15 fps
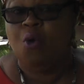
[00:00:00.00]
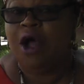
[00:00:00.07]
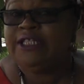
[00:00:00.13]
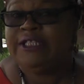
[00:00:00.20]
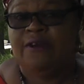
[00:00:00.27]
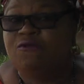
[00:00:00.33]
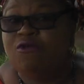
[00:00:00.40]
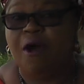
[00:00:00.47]

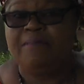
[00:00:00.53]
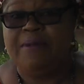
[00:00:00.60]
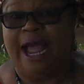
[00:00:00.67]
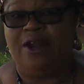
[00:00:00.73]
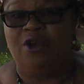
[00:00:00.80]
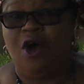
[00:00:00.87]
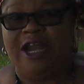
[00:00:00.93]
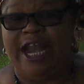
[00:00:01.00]
developed their
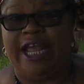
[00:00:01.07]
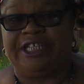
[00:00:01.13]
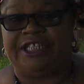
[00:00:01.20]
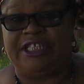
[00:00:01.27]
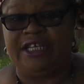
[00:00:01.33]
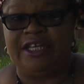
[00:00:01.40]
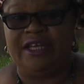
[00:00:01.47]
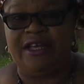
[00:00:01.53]

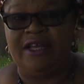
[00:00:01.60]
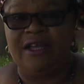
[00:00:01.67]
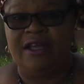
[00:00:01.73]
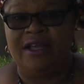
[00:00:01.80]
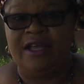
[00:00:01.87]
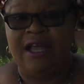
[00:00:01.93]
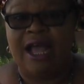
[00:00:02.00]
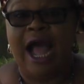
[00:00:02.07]
knowledge?
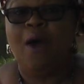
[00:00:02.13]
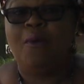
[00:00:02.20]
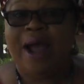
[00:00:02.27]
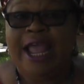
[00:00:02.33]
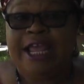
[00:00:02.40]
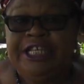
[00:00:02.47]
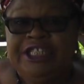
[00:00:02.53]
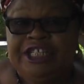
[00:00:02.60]
Our
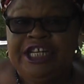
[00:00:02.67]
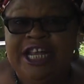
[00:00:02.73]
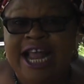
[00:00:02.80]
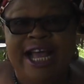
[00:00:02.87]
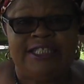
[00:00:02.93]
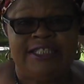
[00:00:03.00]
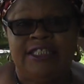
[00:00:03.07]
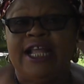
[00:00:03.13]

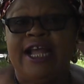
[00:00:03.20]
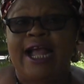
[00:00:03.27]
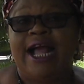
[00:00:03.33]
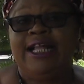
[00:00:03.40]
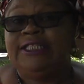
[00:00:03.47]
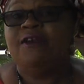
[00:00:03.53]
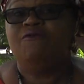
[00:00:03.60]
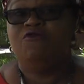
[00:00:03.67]
engineers, they
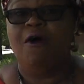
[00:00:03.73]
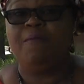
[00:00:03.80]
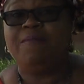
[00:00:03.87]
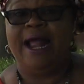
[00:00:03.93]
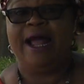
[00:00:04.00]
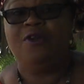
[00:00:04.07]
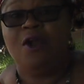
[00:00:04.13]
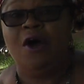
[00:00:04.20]
can develop
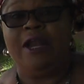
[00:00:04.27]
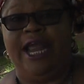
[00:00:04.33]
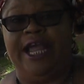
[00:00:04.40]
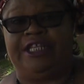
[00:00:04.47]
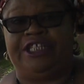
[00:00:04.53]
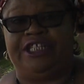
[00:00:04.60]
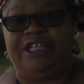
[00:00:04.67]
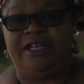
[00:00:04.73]
that
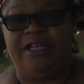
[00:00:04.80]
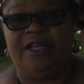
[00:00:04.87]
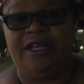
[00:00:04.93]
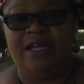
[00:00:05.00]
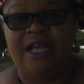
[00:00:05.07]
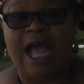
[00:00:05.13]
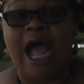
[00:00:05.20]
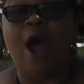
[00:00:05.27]
knowledge.
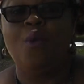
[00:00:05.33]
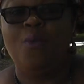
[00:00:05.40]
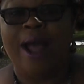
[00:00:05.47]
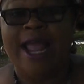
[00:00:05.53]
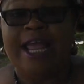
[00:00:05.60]
Our